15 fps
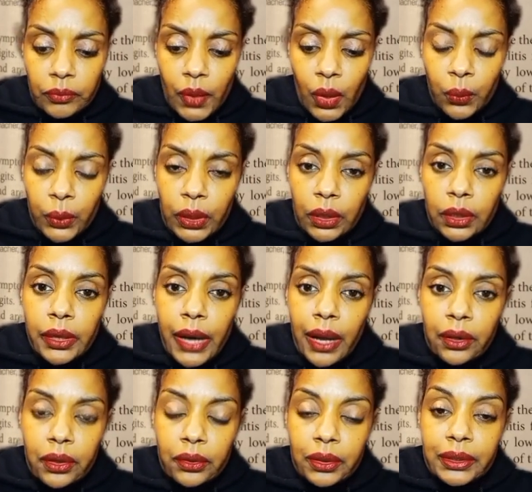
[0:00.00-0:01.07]
We learn how
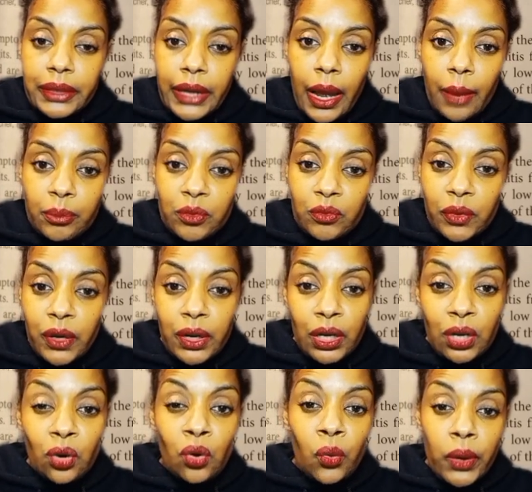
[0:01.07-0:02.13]
to adapt very
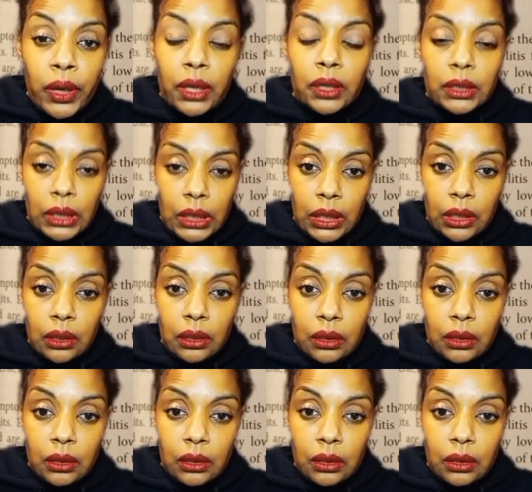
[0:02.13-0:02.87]
quickly